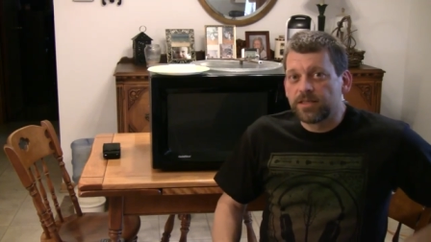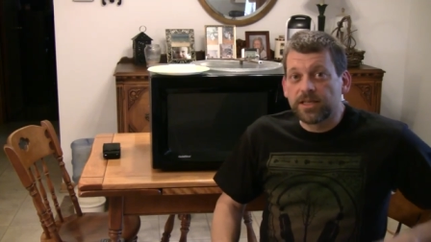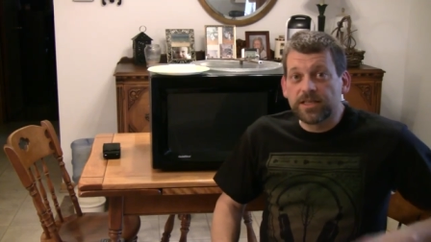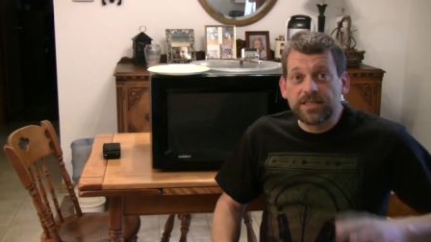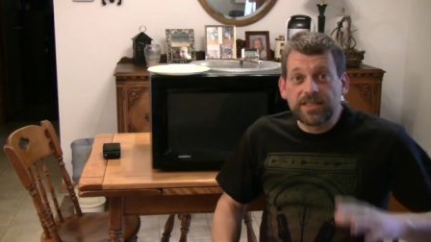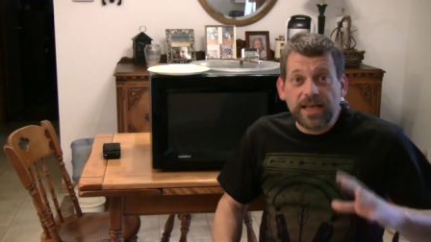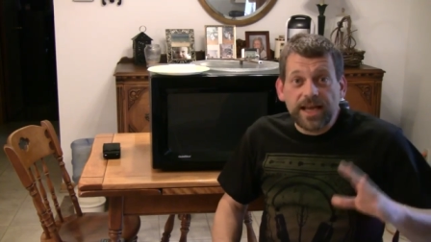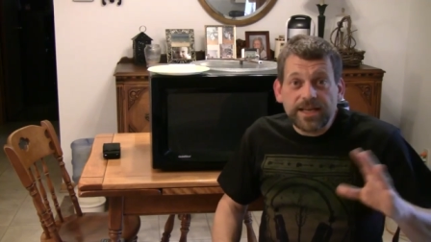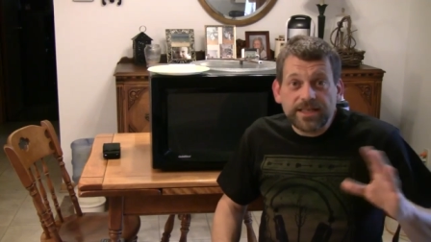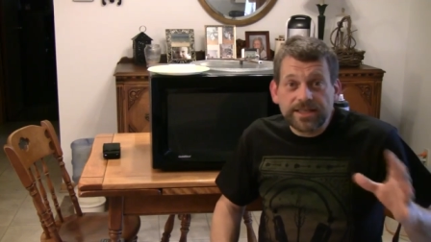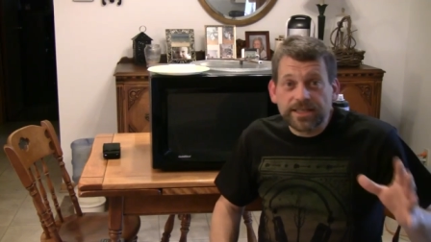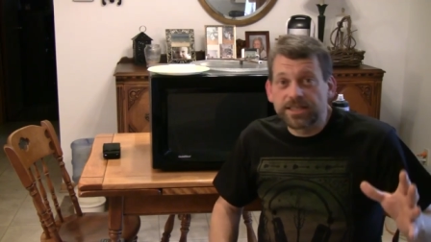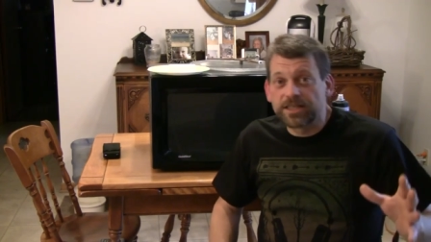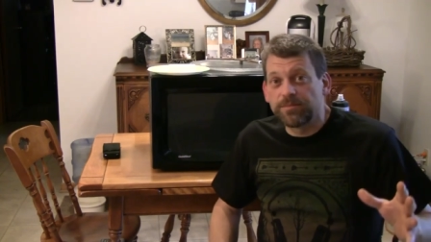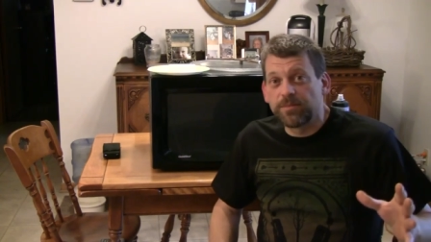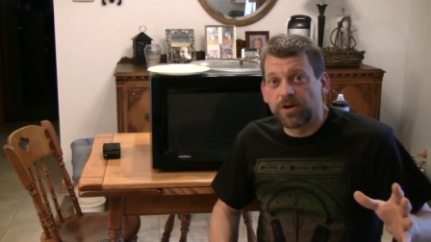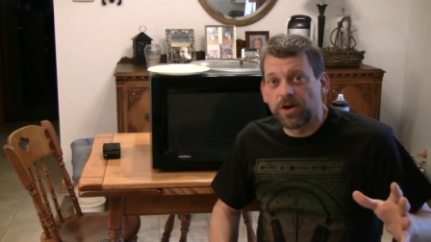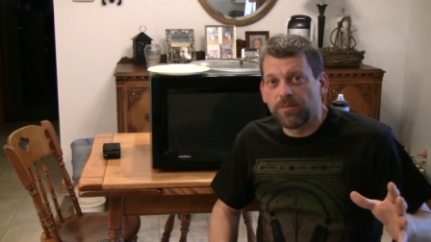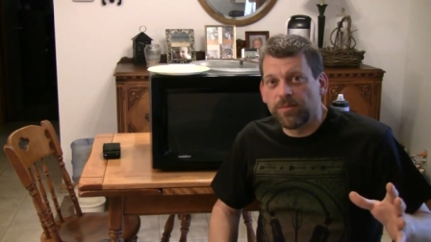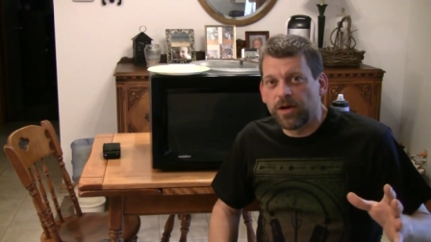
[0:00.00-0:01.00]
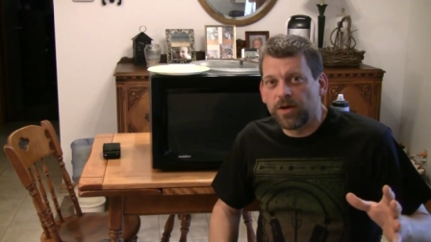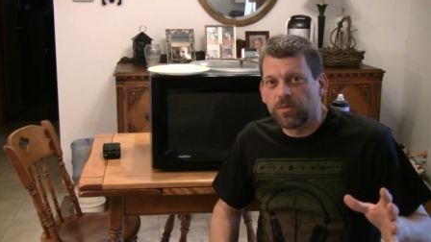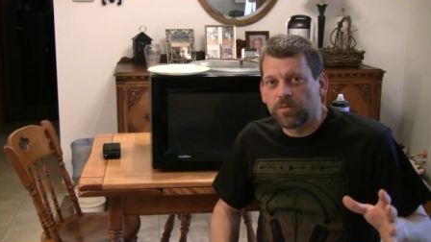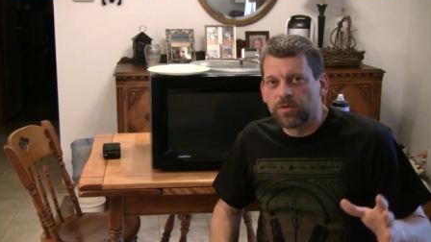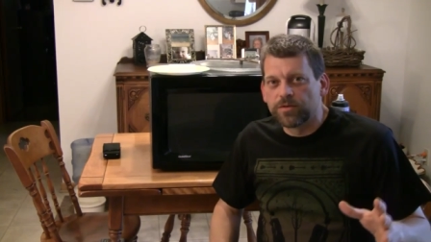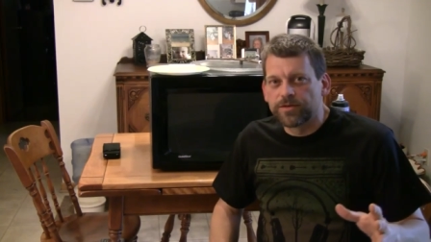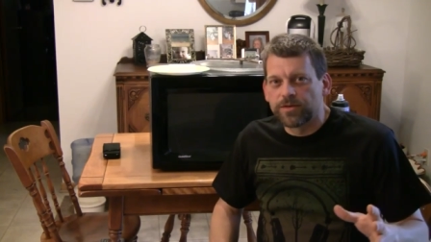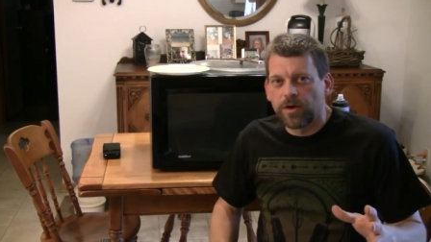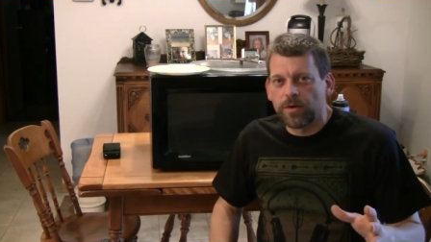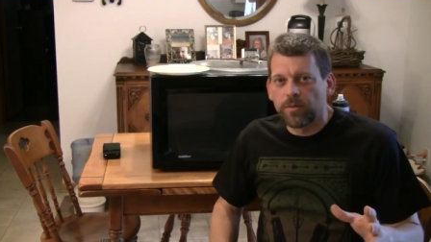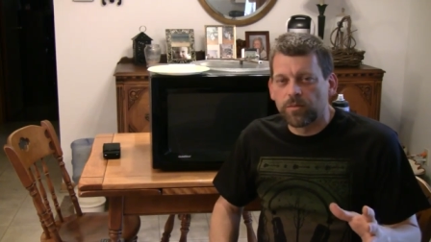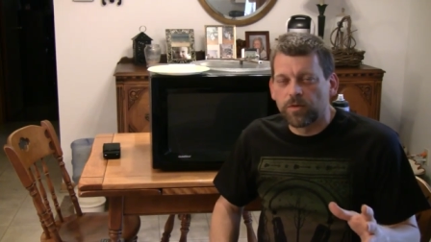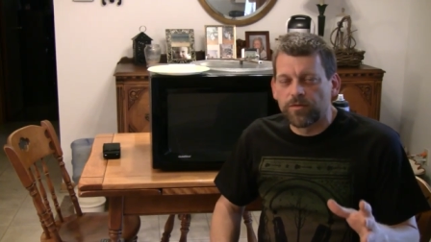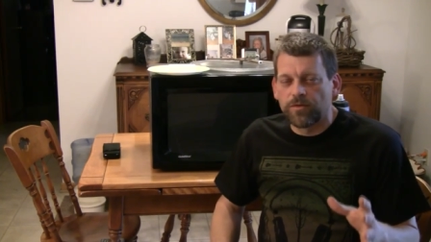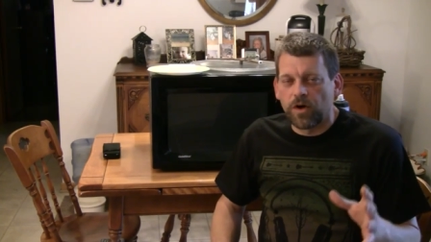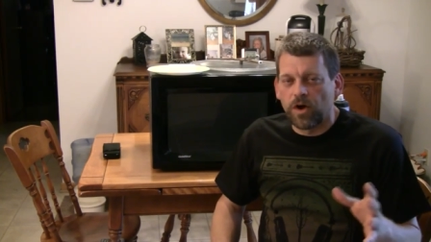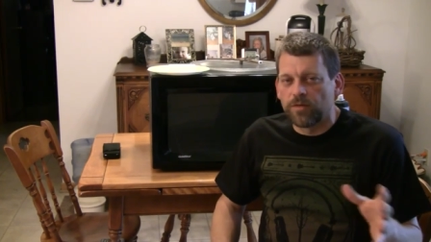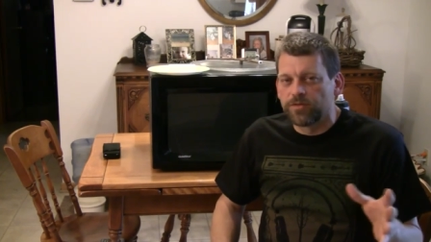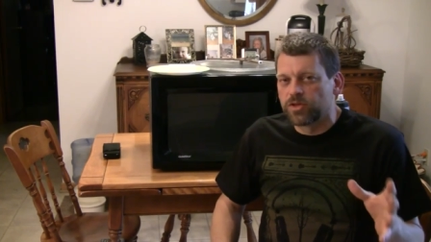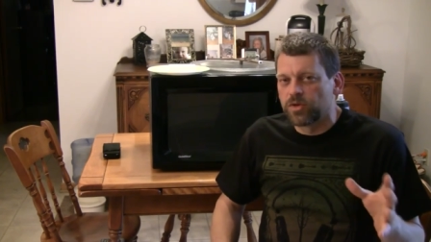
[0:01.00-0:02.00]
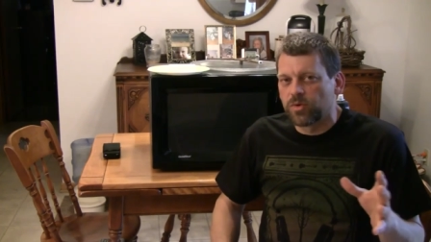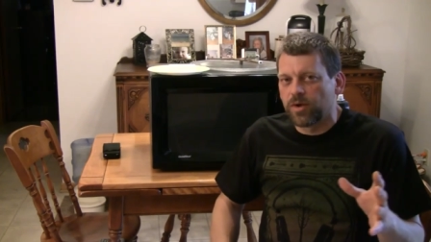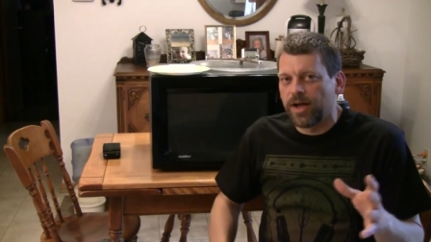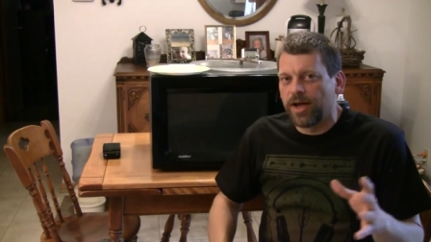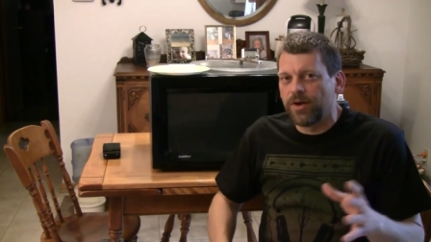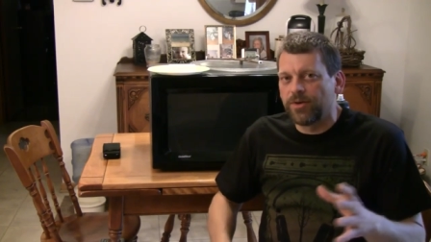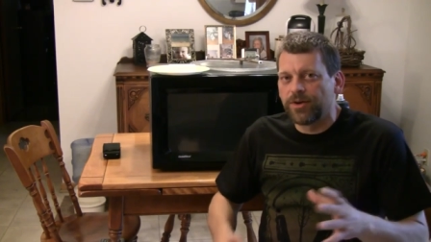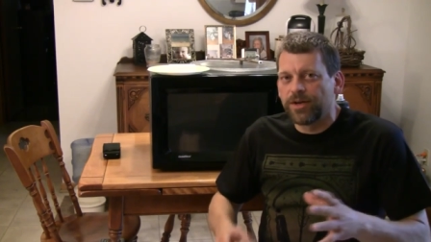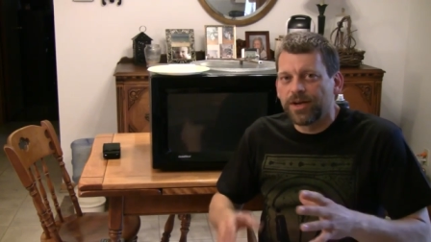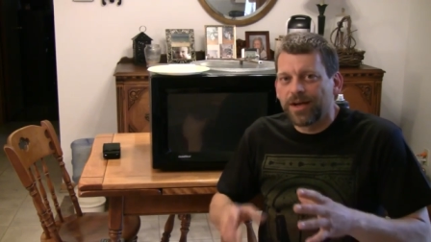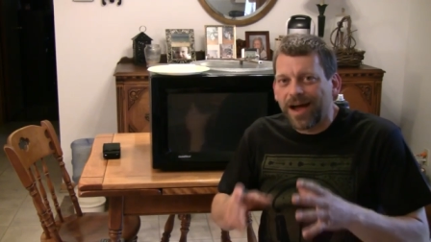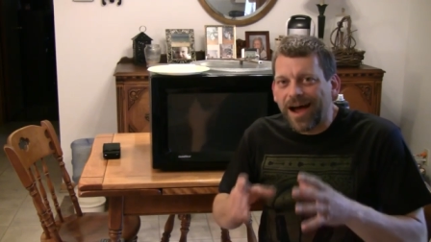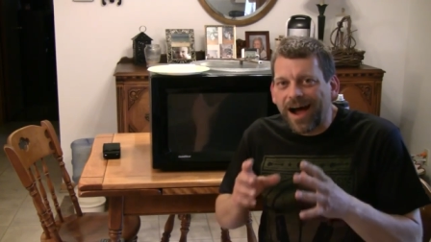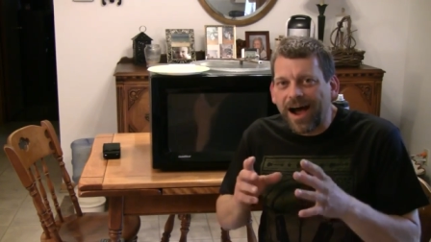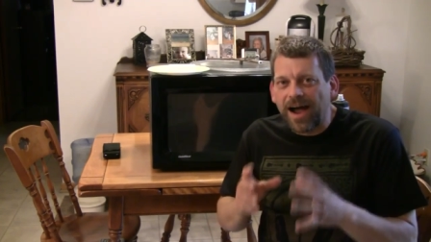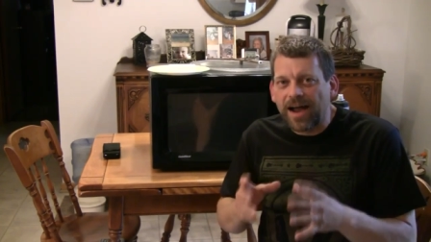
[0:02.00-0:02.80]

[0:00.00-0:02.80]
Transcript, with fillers: Today's experiment result revolves around